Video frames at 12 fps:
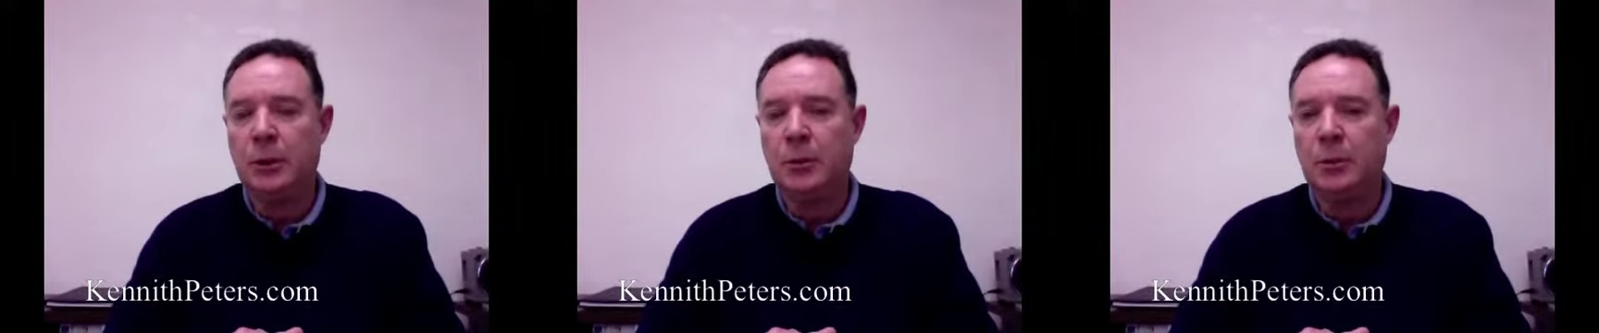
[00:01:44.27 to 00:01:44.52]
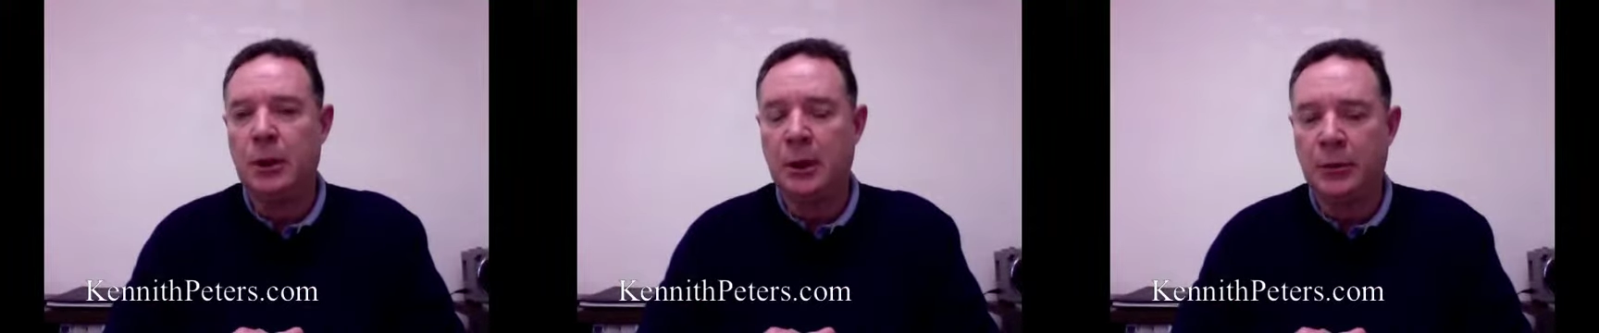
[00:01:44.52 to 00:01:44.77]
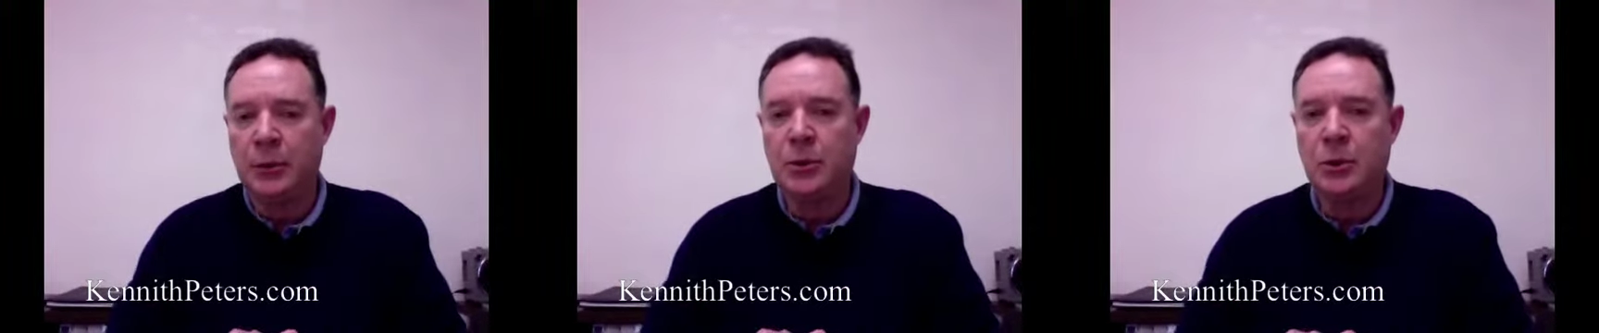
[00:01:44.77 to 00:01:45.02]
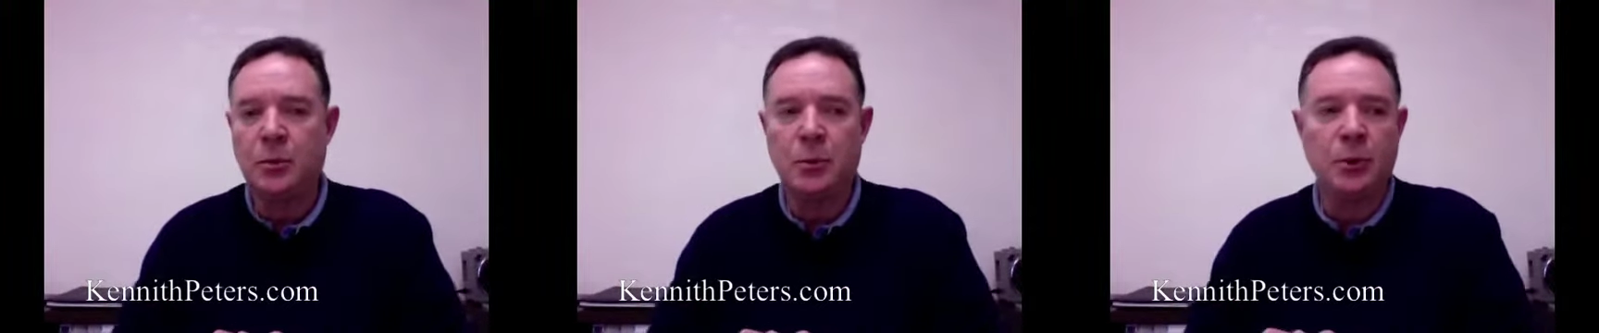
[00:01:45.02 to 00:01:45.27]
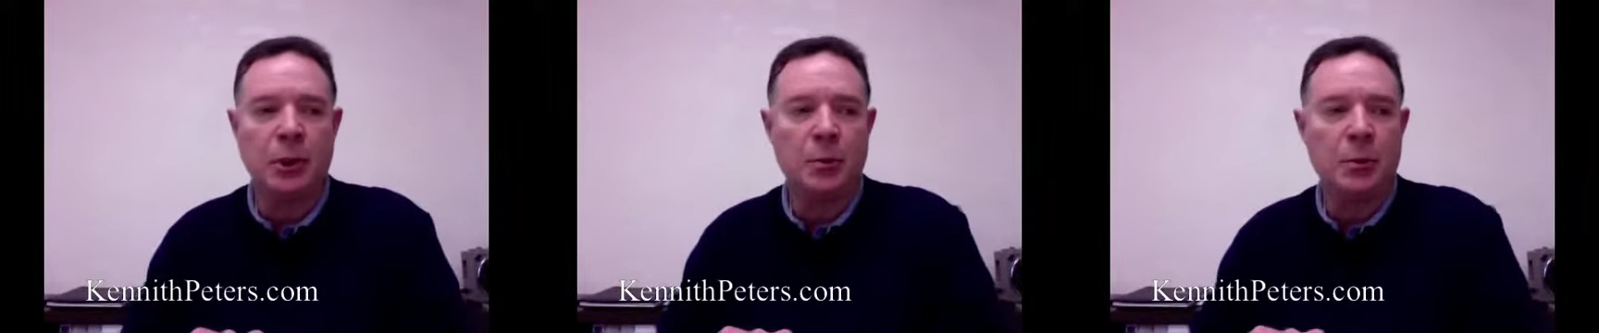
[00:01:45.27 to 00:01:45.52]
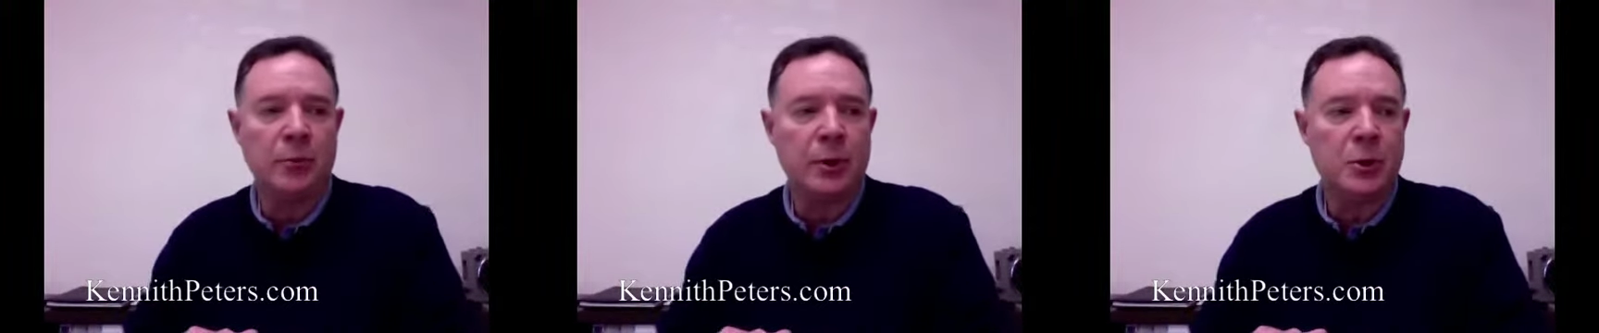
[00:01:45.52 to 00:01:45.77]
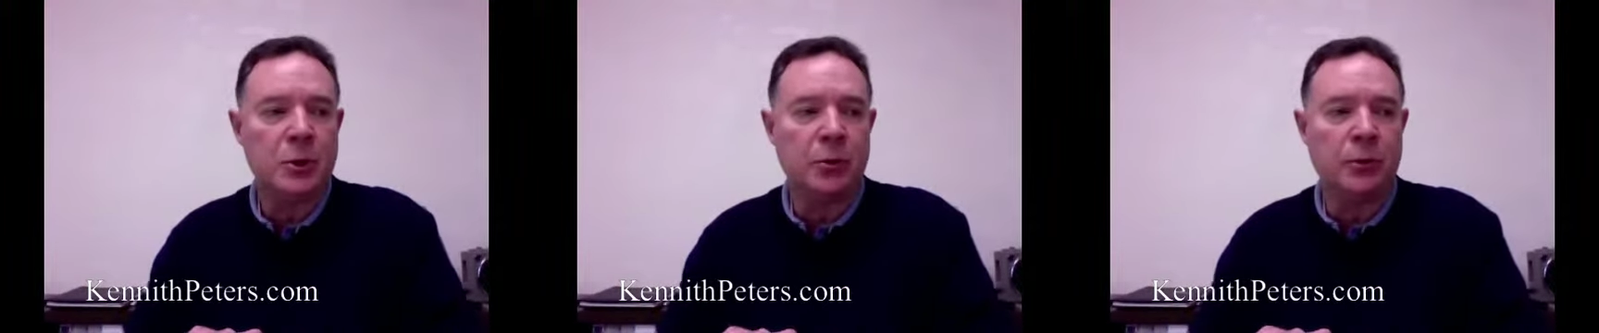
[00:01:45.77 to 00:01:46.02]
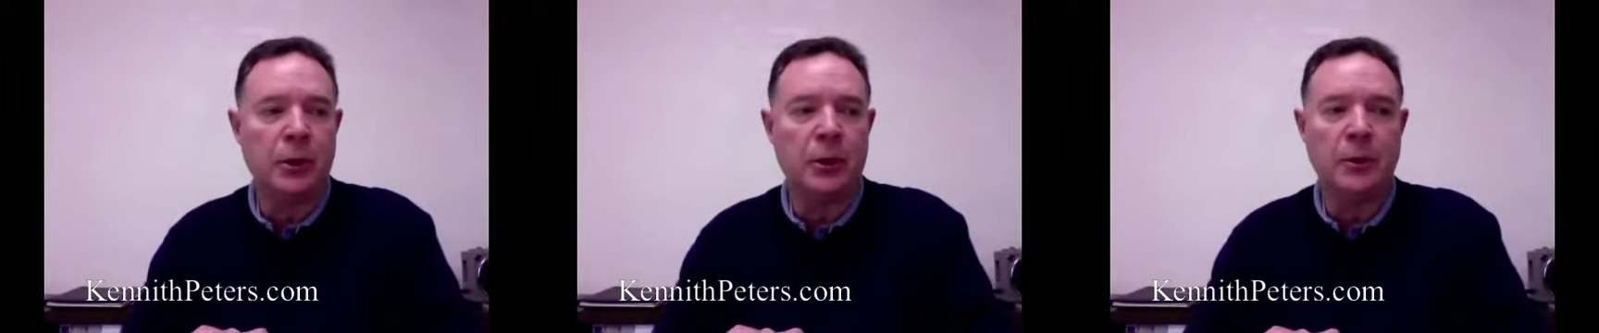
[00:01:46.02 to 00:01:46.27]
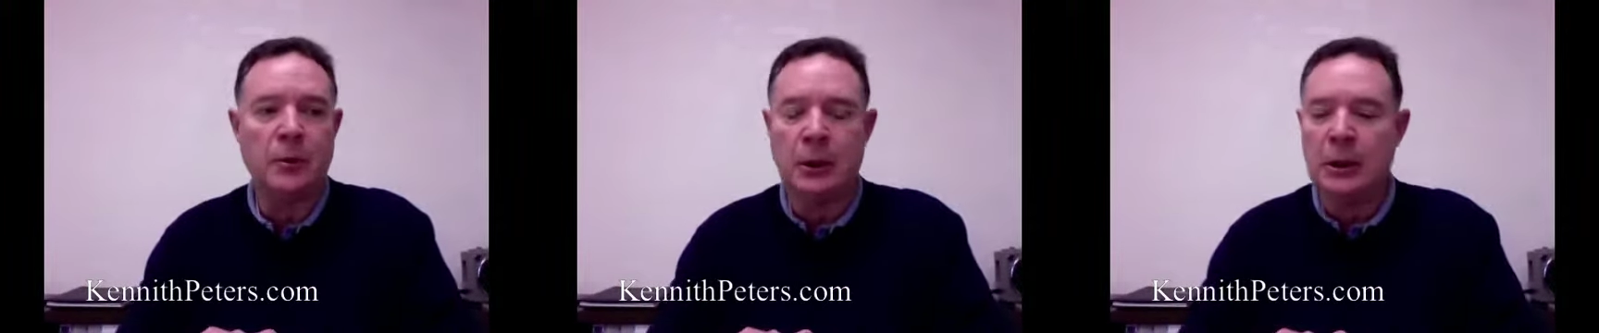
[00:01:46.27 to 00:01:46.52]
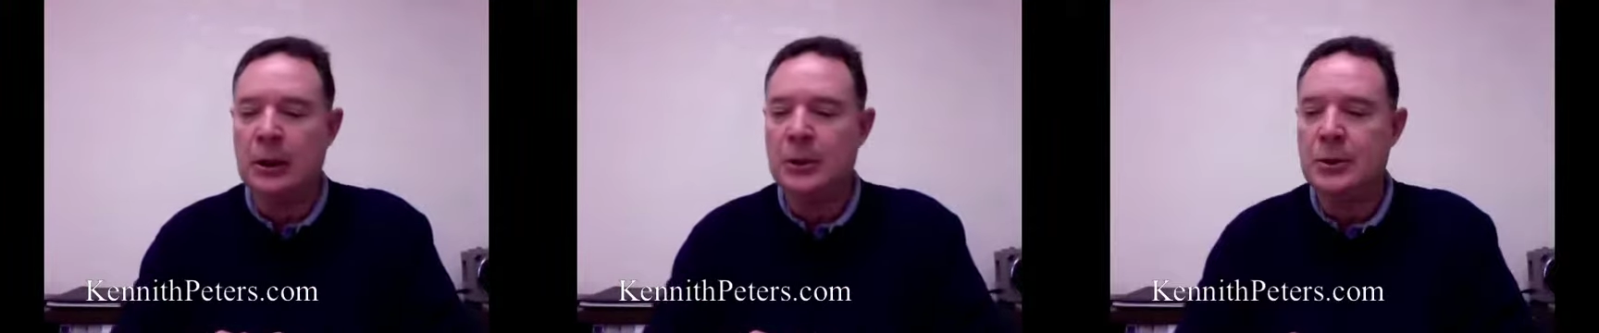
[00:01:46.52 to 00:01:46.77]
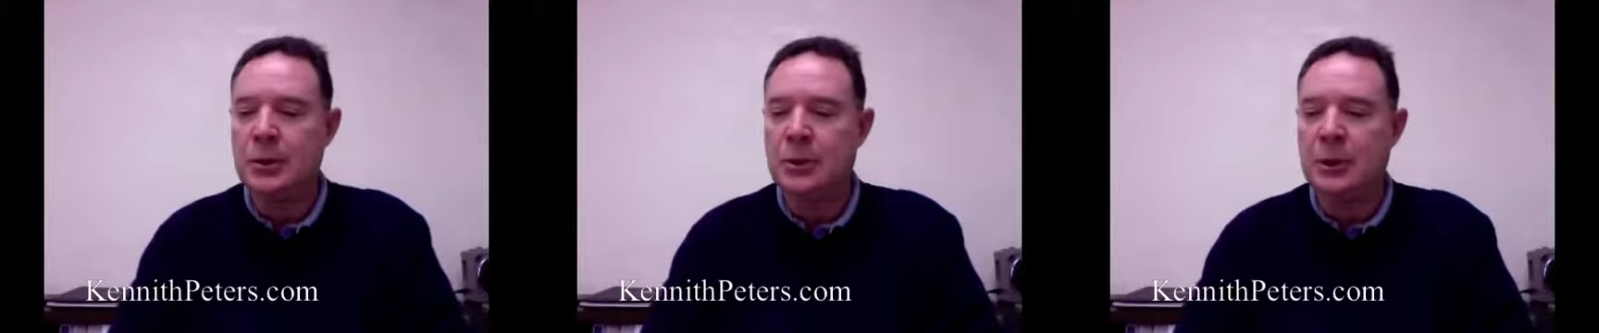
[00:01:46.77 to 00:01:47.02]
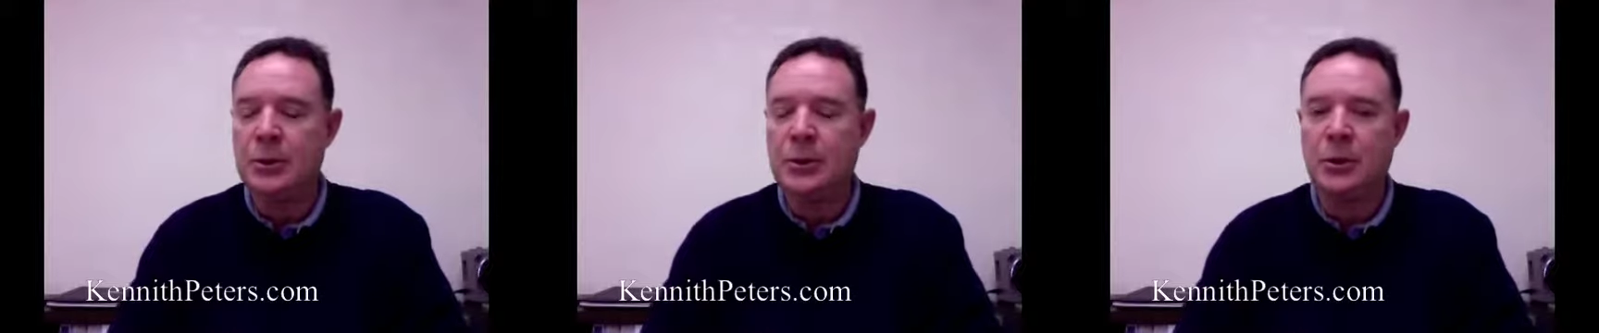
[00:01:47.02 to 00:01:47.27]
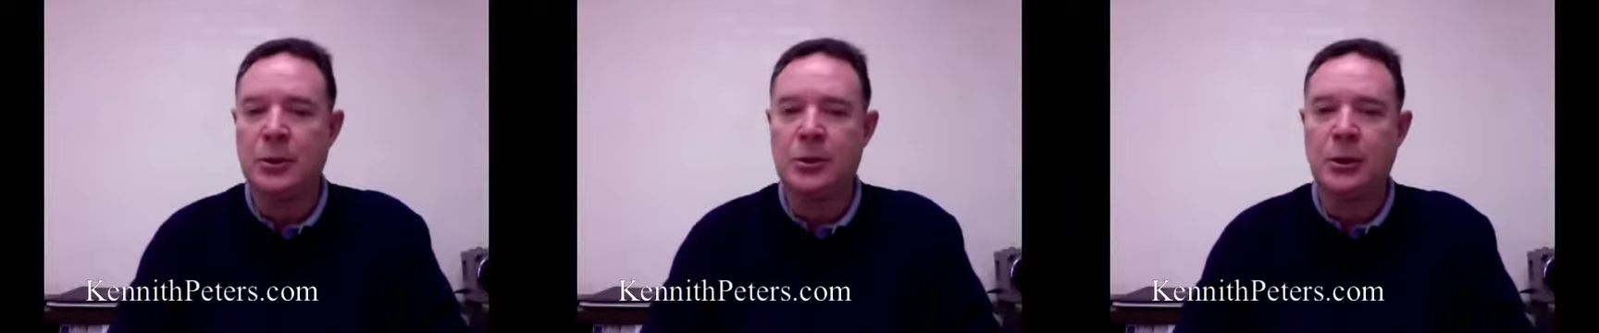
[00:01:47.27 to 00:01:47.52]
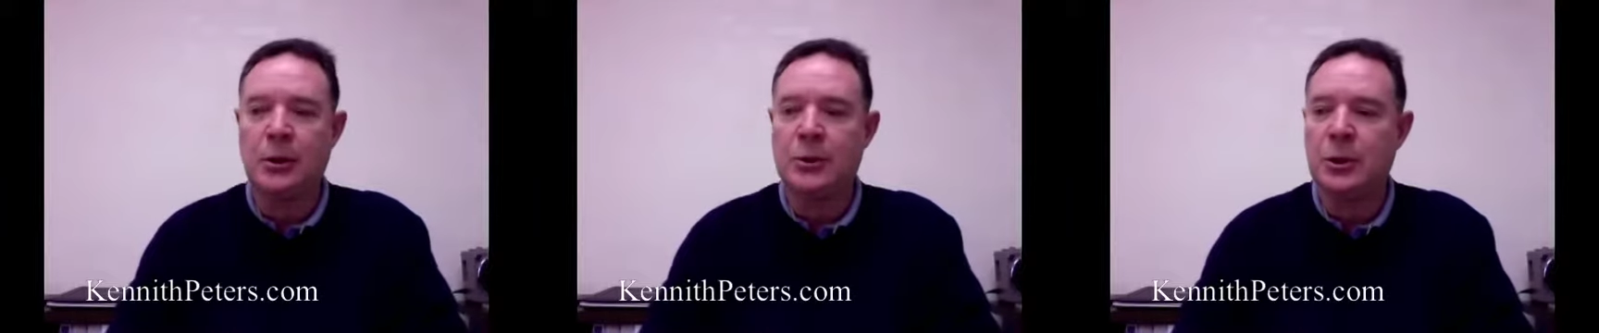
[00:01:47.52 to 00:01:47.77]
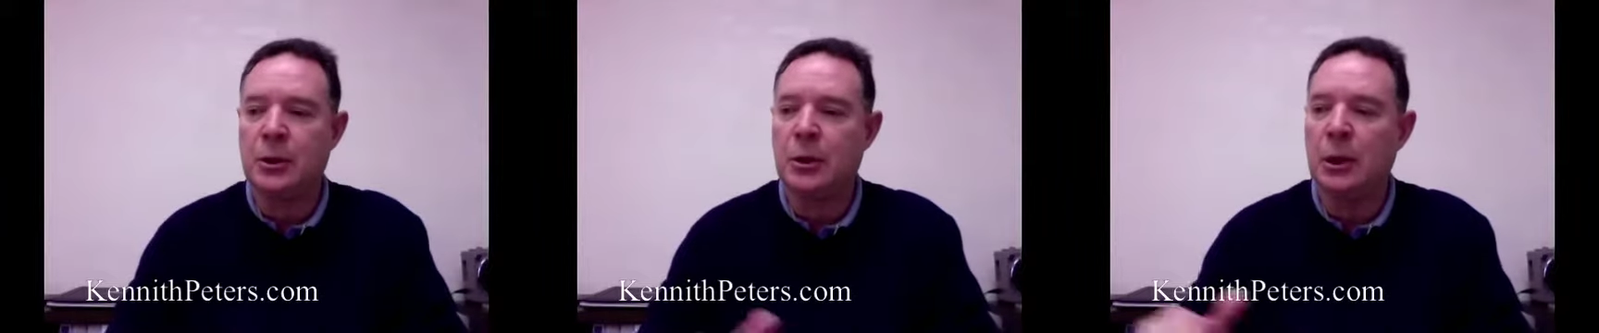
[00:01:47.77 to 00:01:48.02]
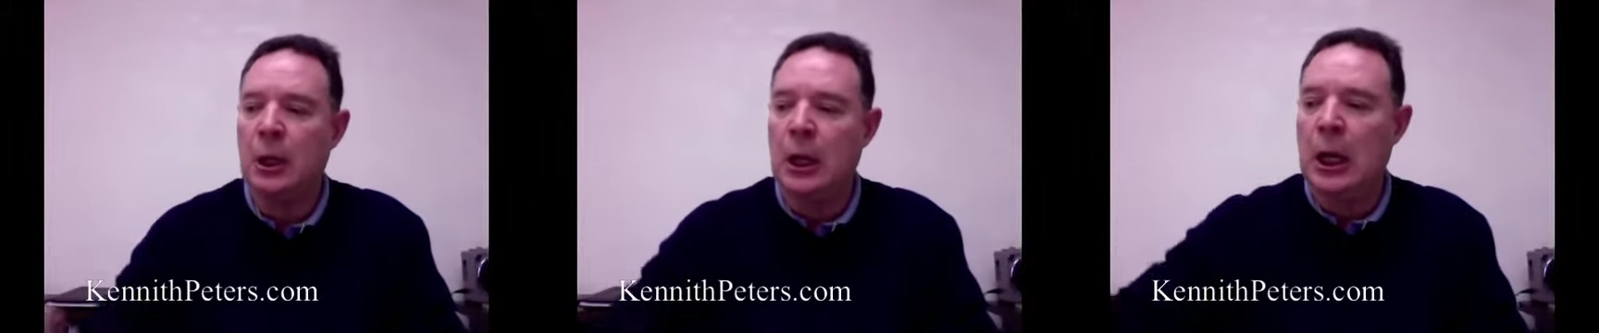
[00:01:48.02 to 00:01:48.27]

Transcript: coverage or provision over there, it's something to seriously consider.